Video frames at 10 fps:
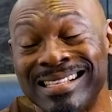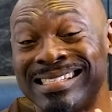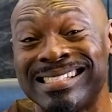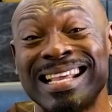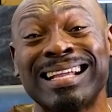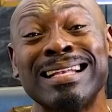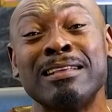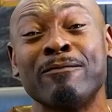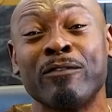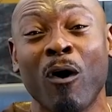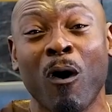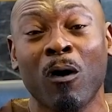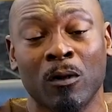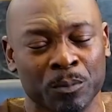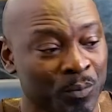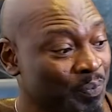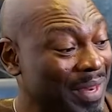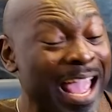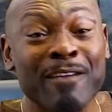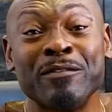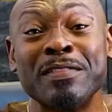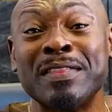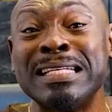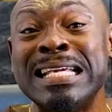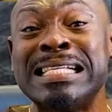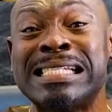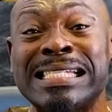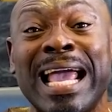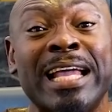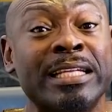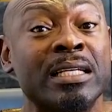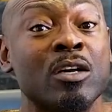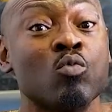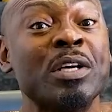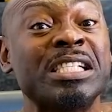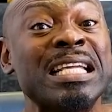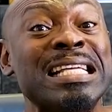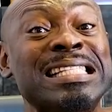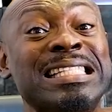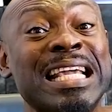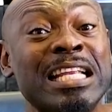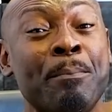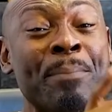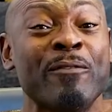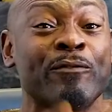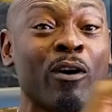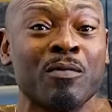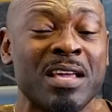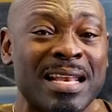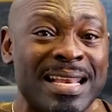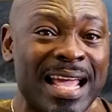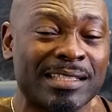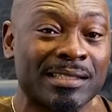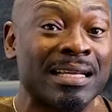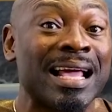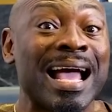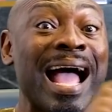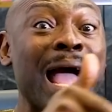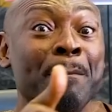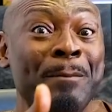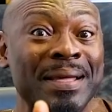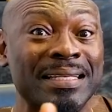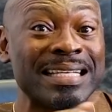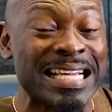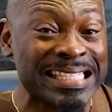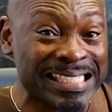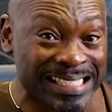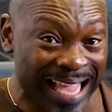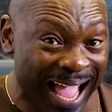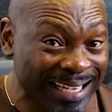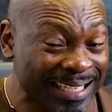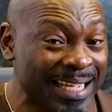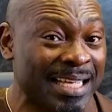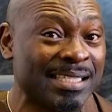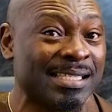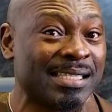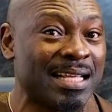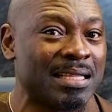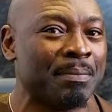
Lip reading: Second of all, everything he said which he did before the election, happened exactly as he said